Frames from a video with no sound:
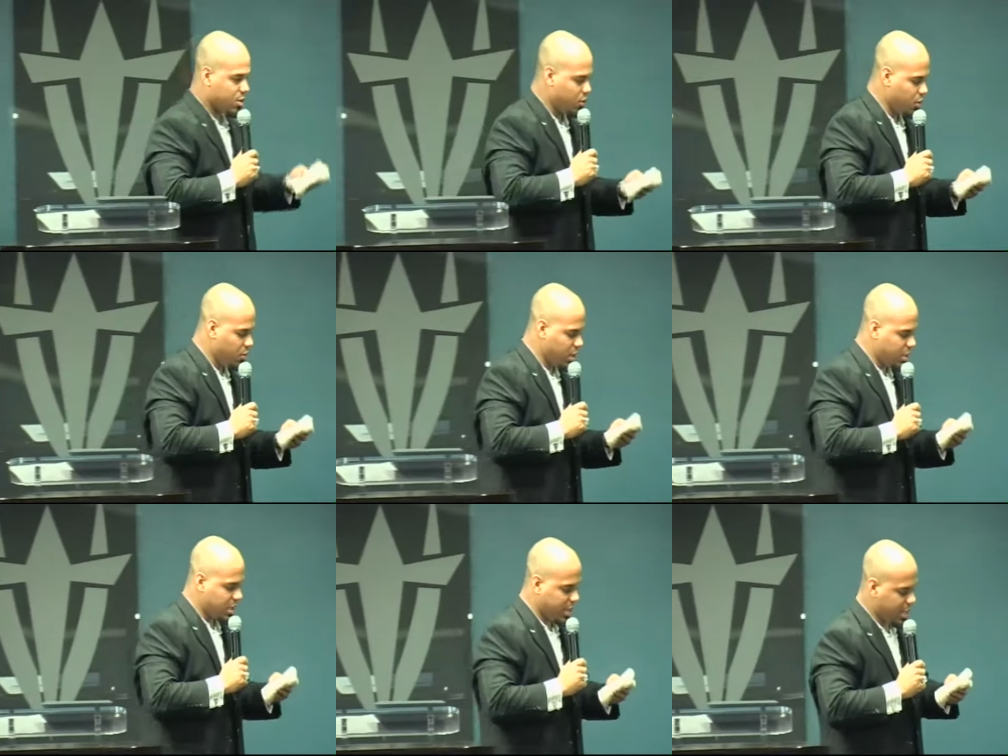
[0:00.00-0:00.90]
you, you
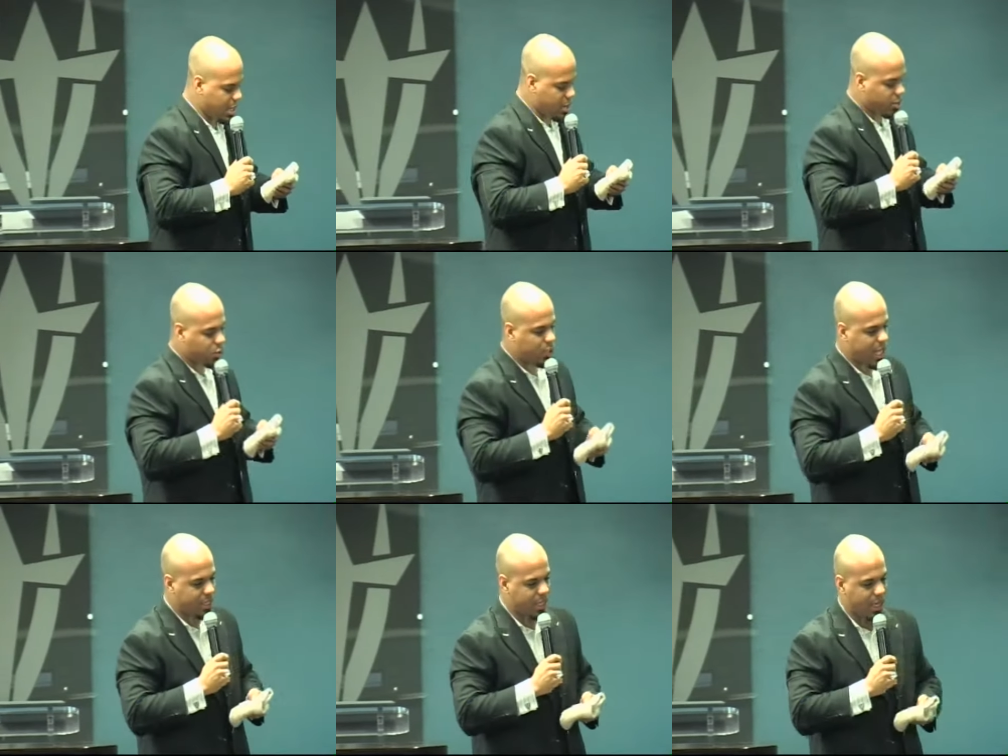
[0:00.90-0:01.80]
need to get an
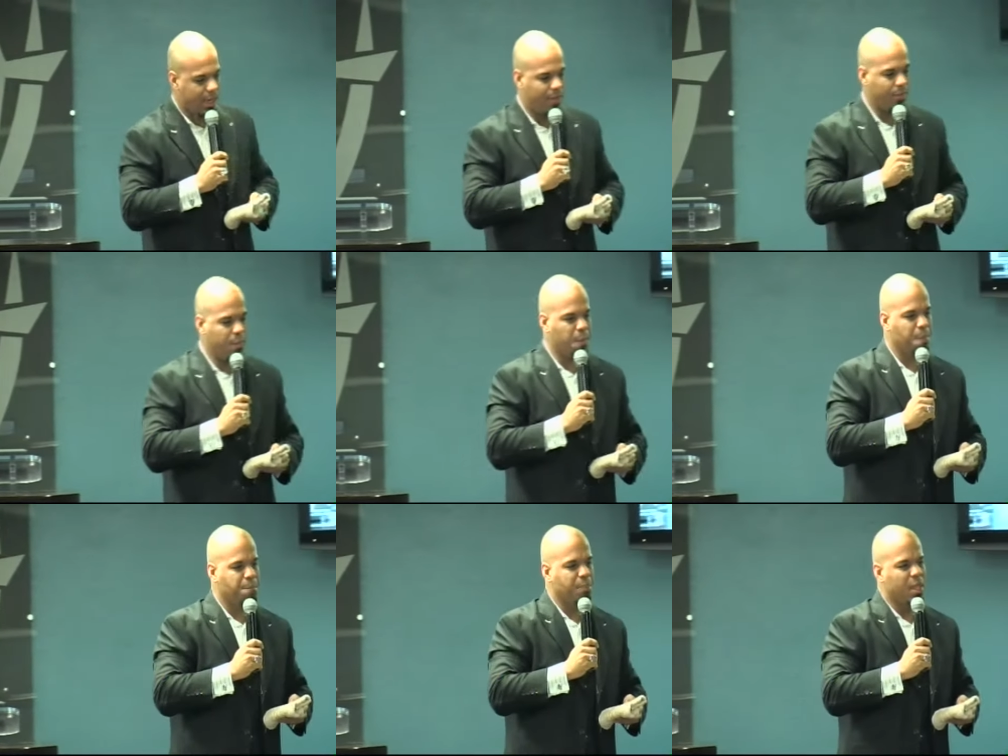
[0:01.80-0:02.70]
understanding of.
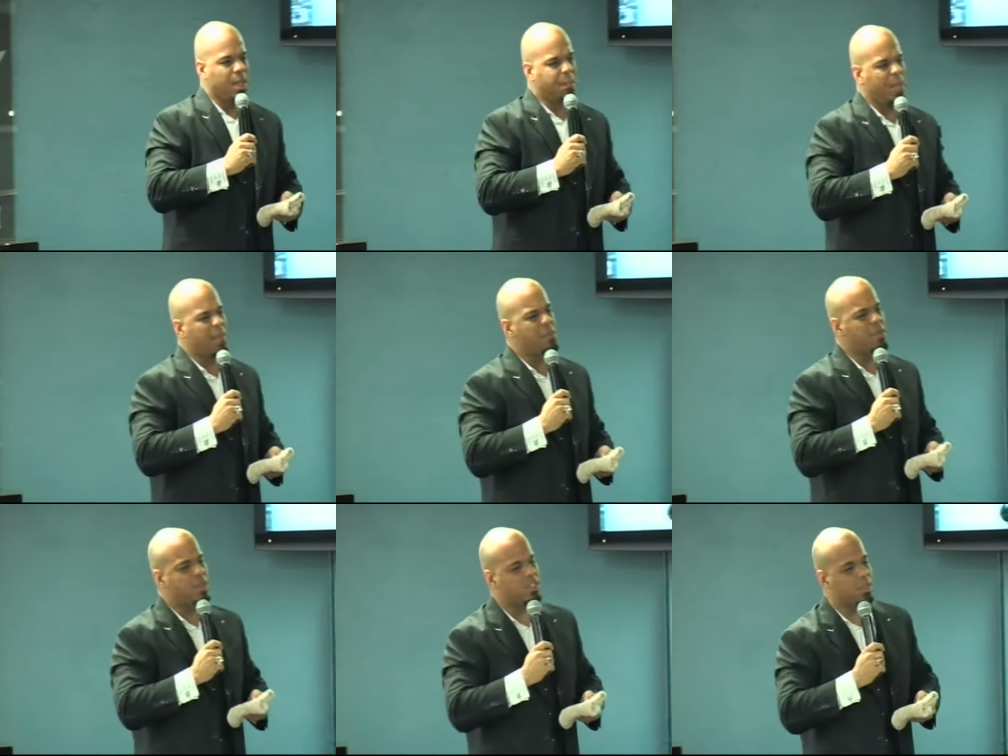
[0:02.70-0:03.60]
Maybe
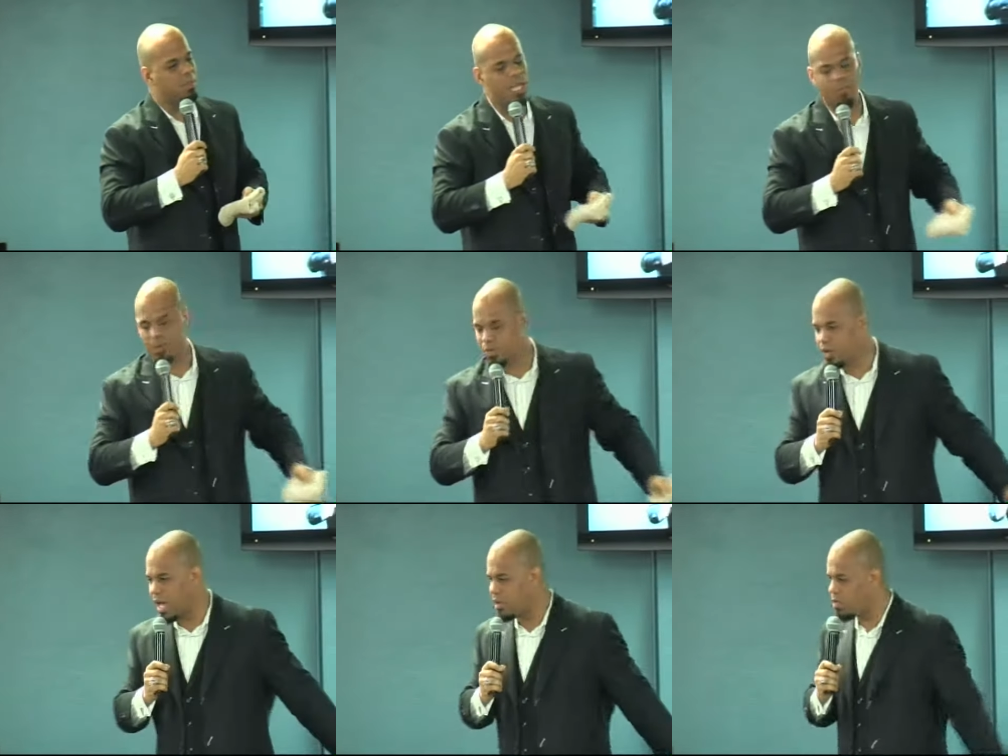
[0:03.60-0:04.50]
there's some people you
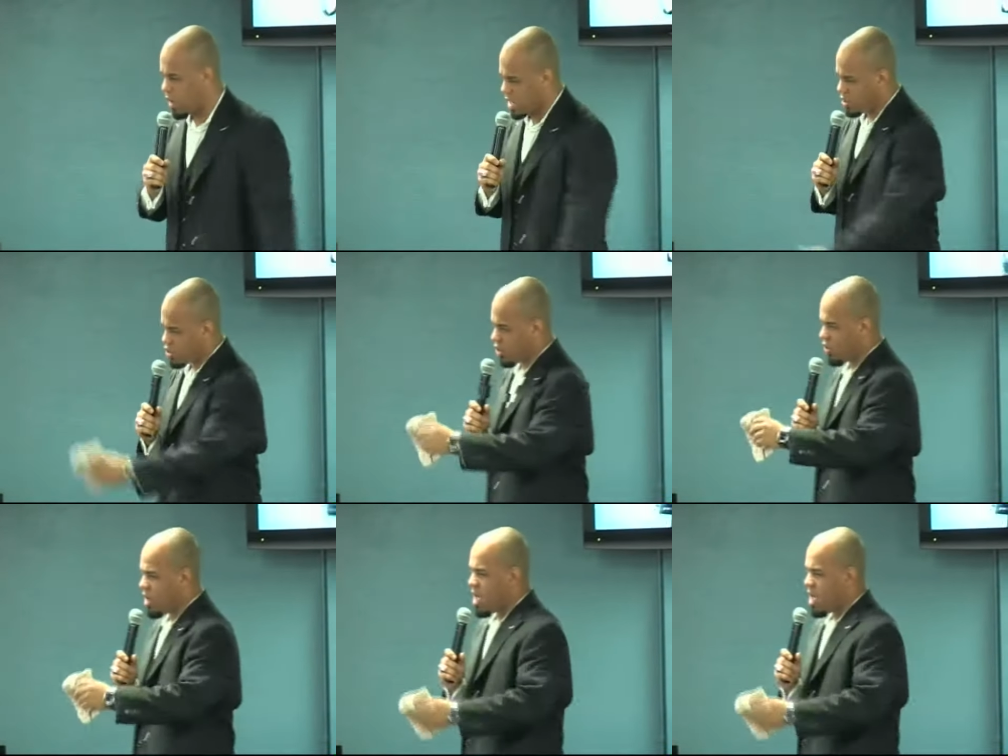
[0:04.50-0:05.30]
got to run into